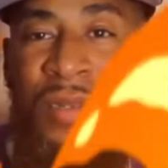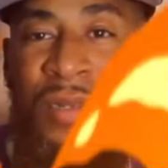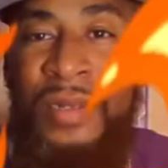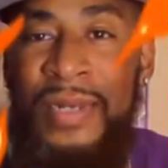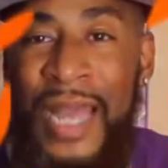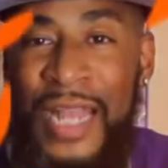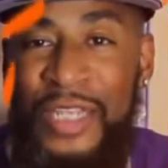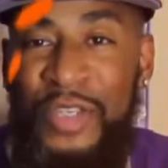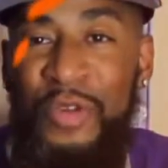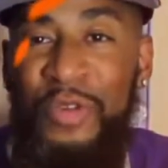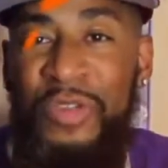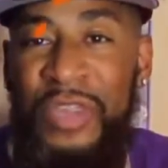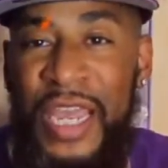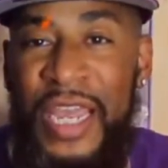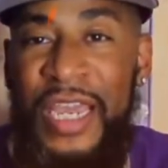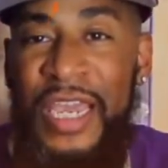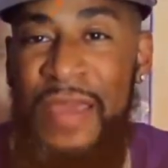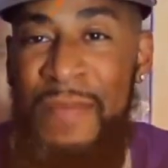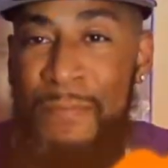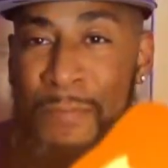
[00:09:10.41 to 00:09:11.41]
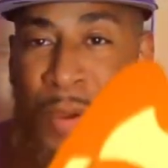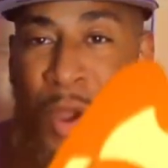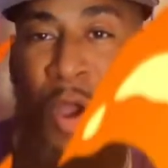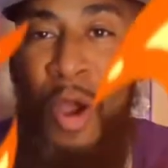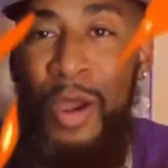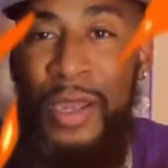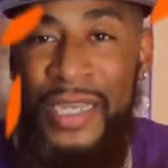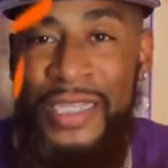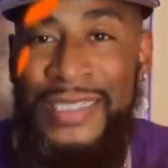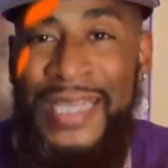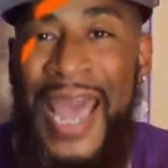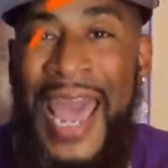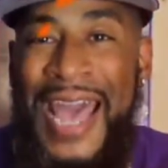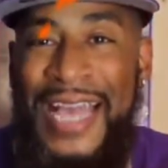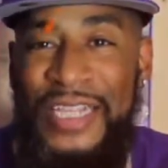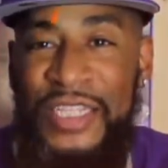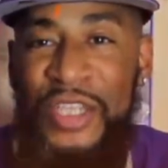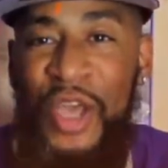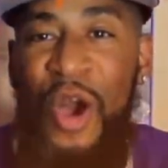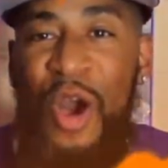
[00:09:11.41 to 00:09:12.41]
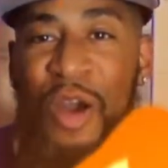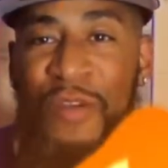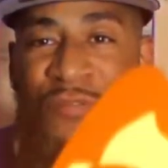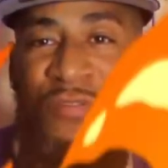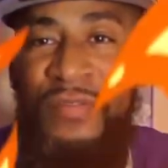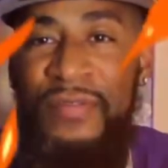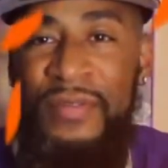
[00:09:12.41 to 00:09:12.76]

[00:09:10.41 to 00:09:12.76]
that you think can ball his ass off.